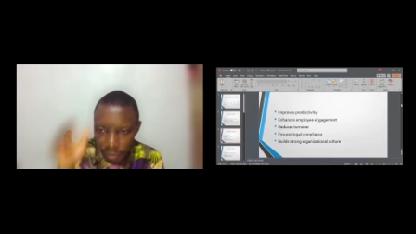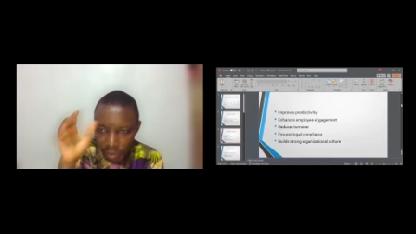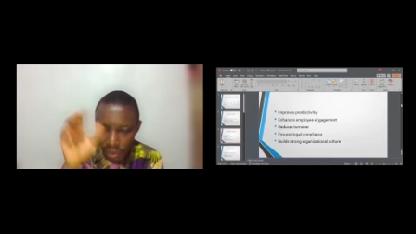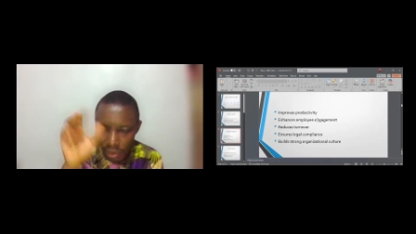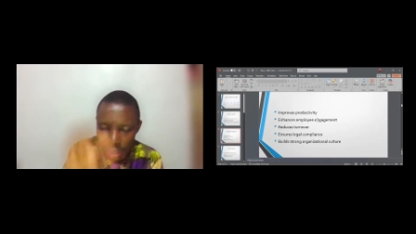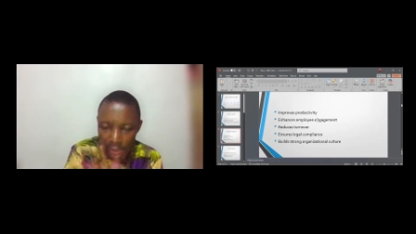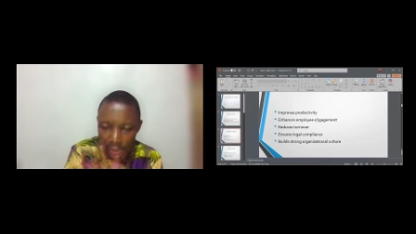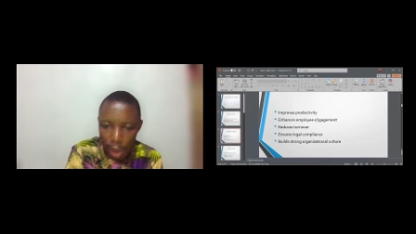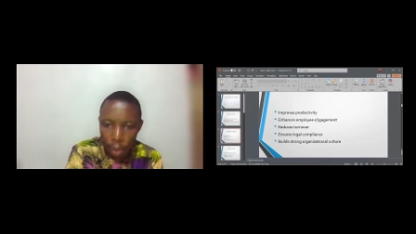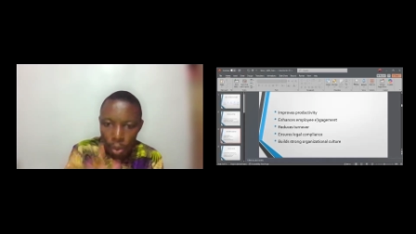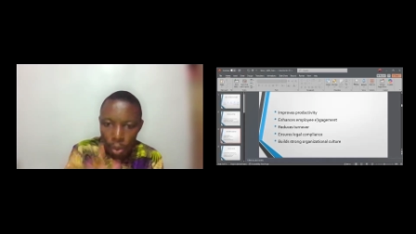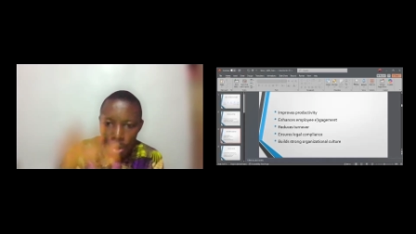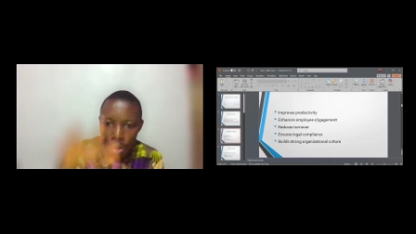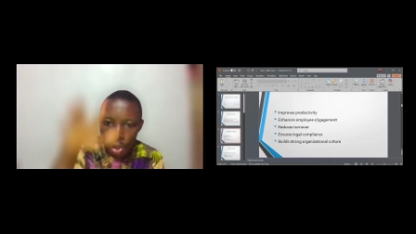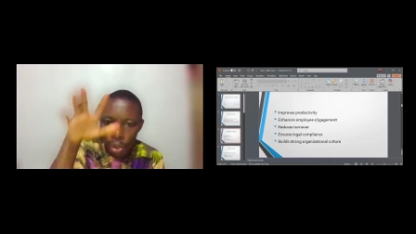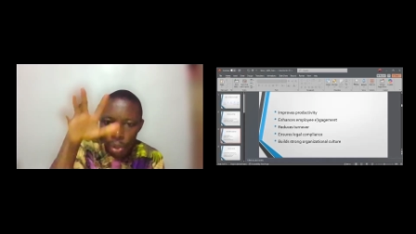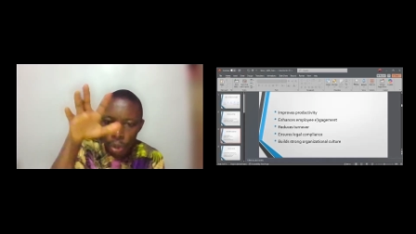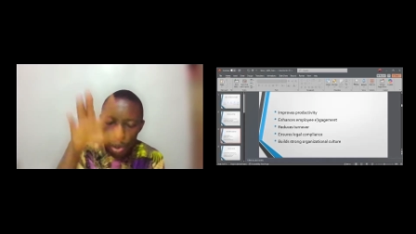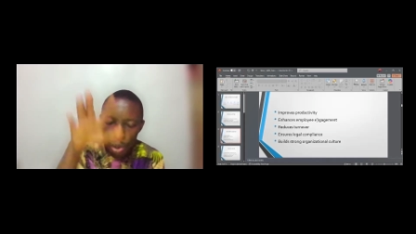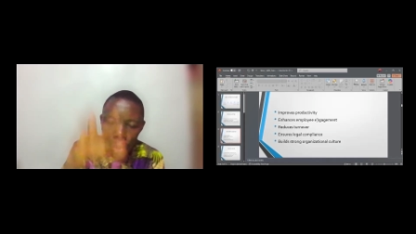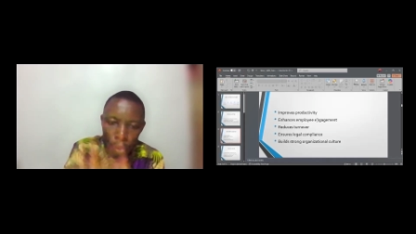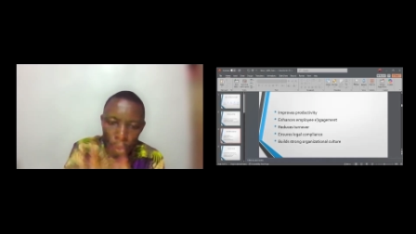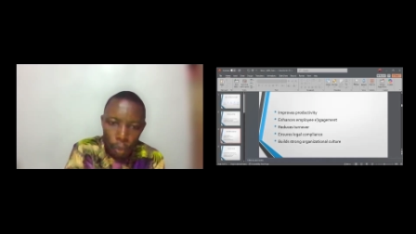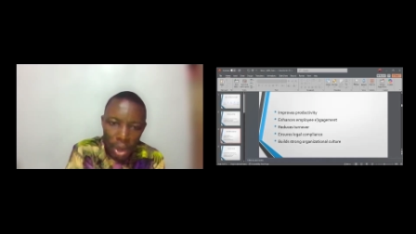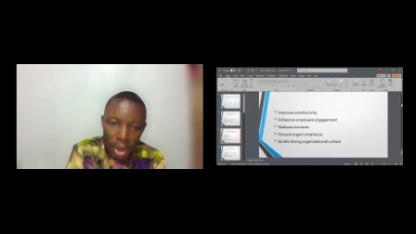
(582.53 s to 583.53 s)
Now,
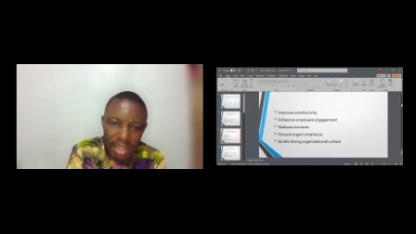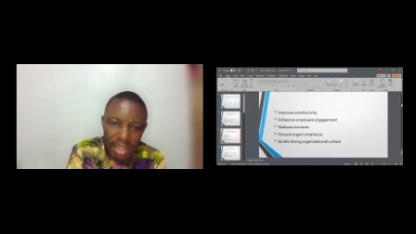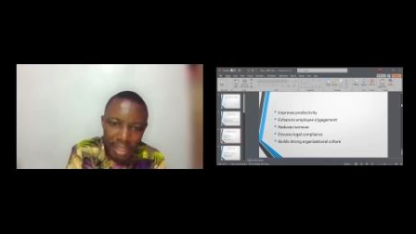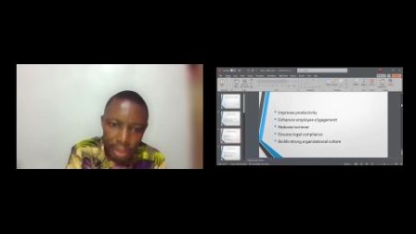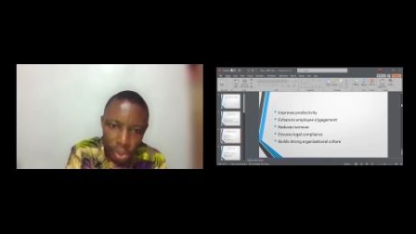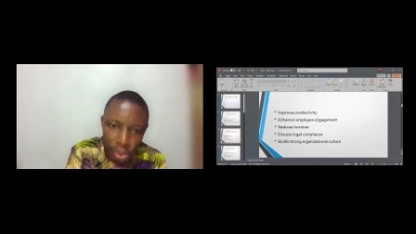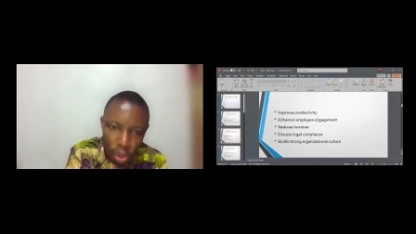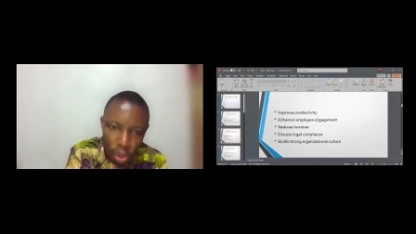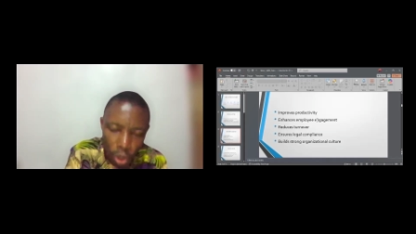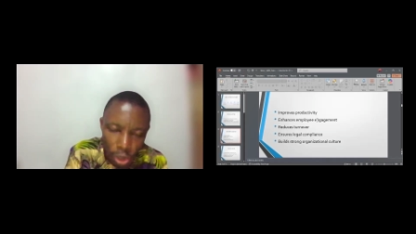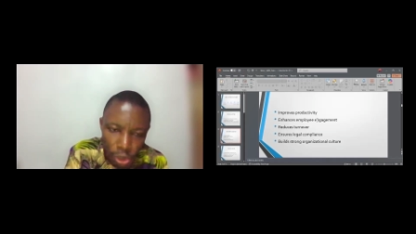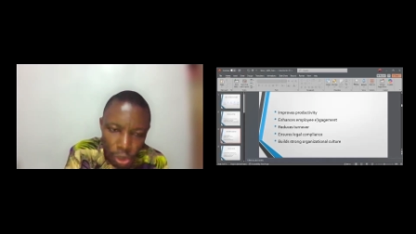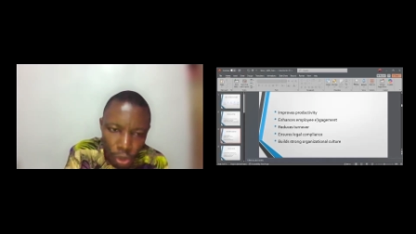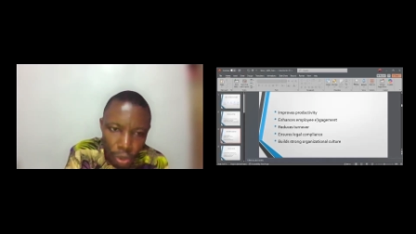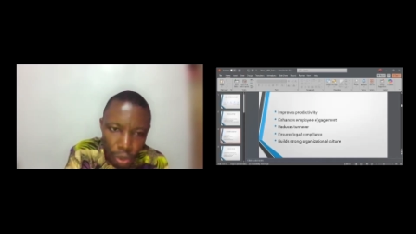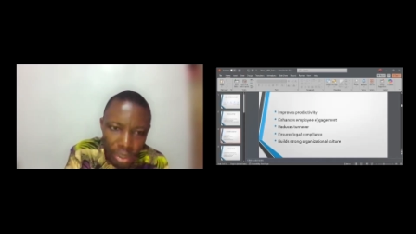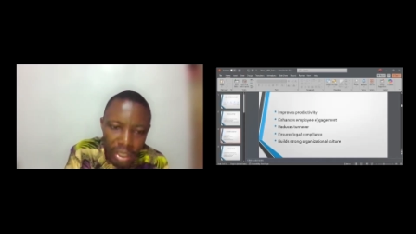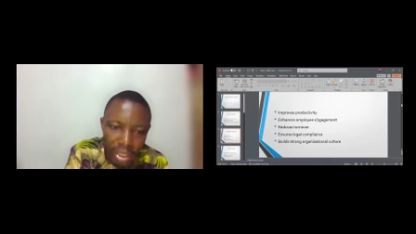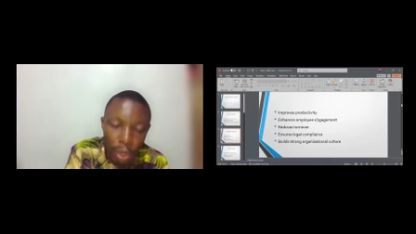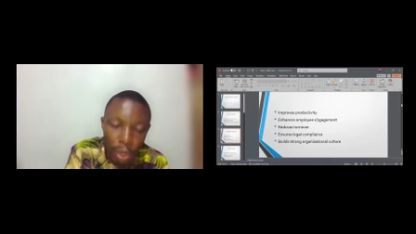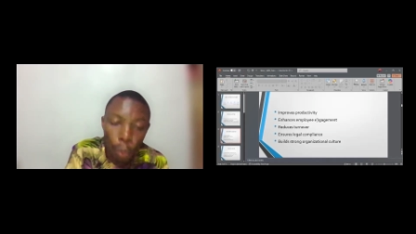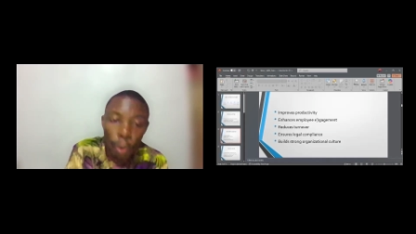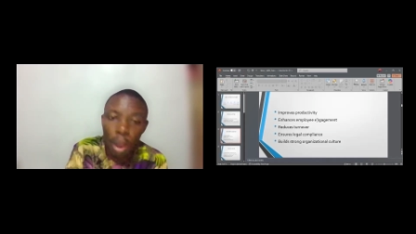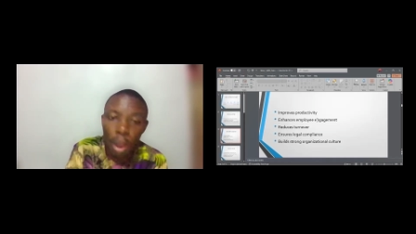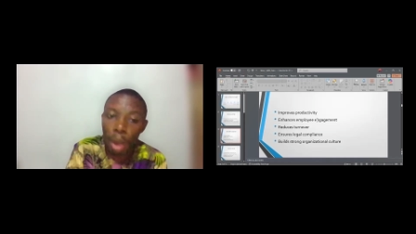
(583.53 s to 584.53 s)
what is culture?
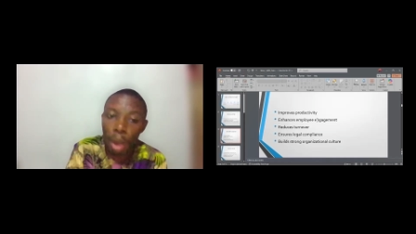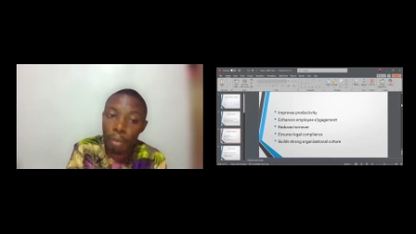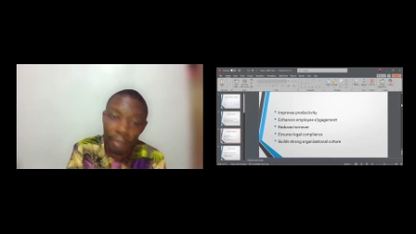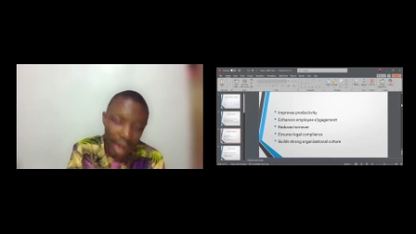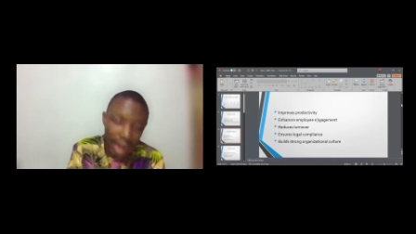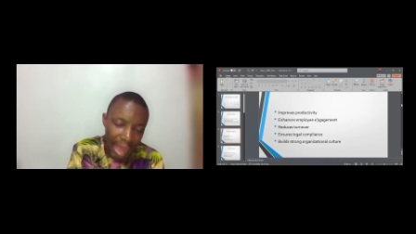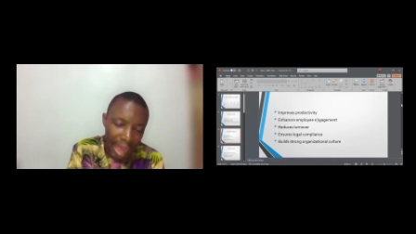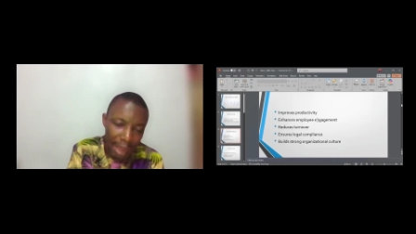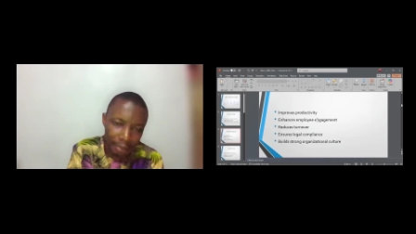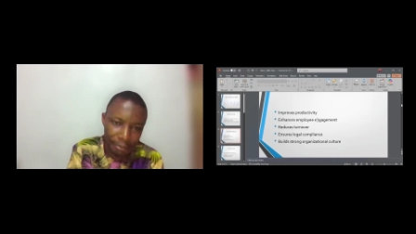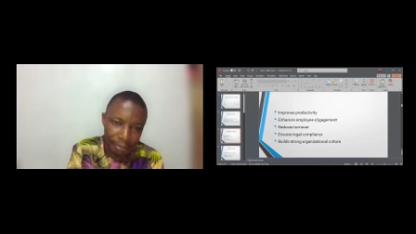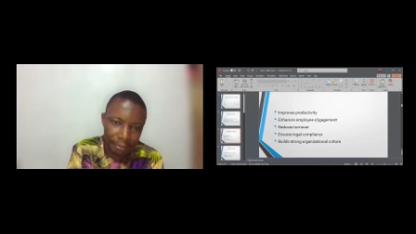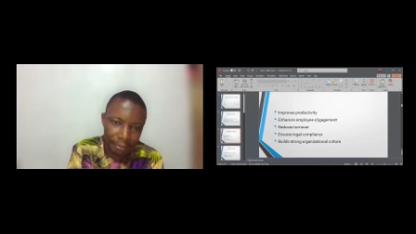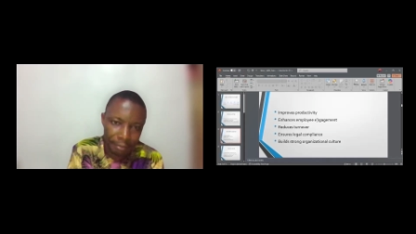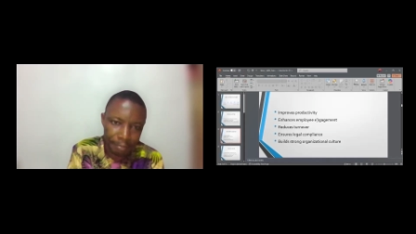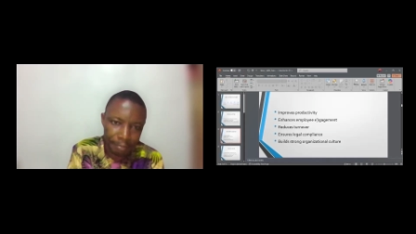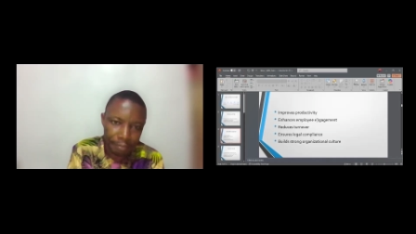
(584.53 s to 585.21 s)
The way of life.